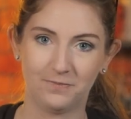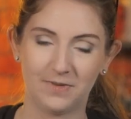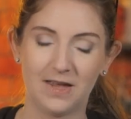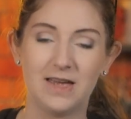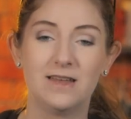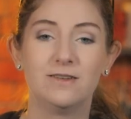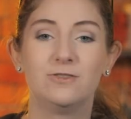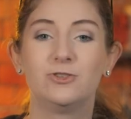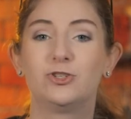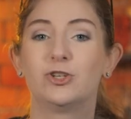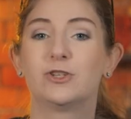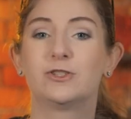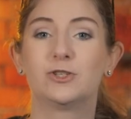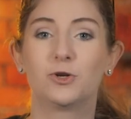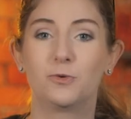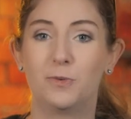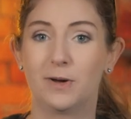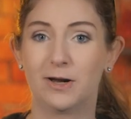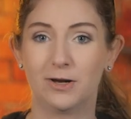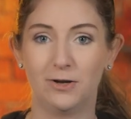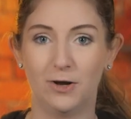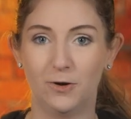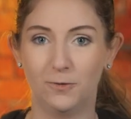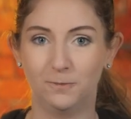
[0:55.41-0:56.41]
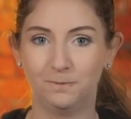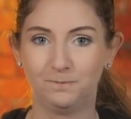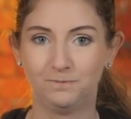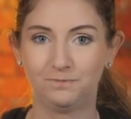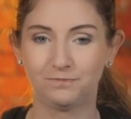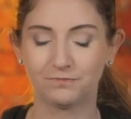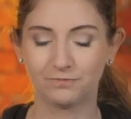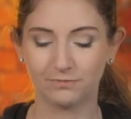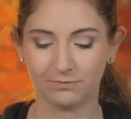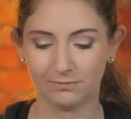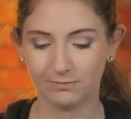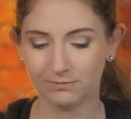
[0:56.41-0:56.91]
And just a quick note.
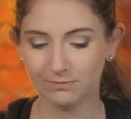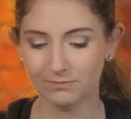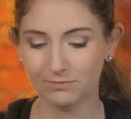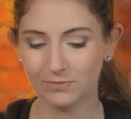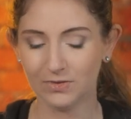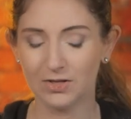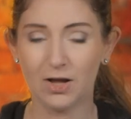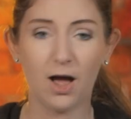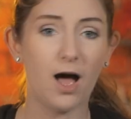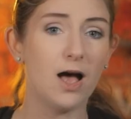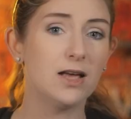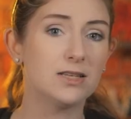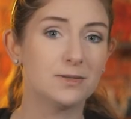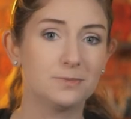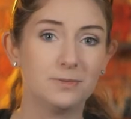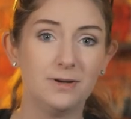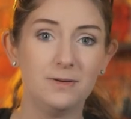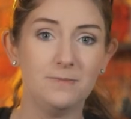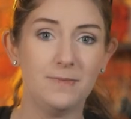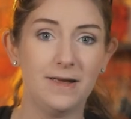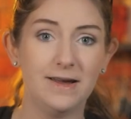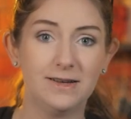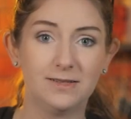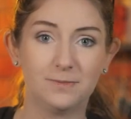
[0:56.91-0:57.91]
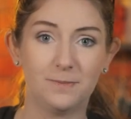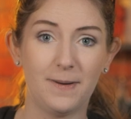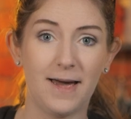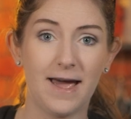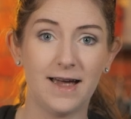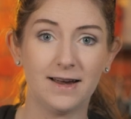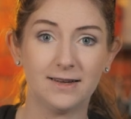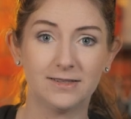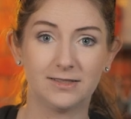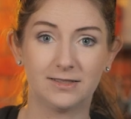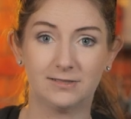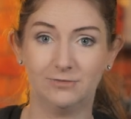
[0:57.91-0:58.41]
Osprey makes
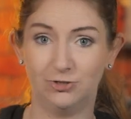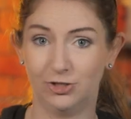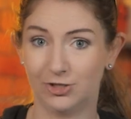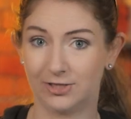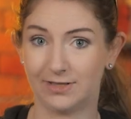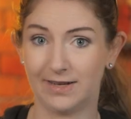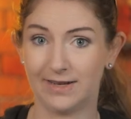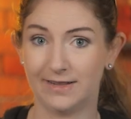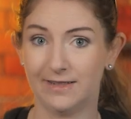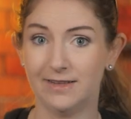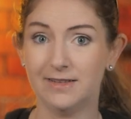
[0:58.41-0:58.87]
bags just like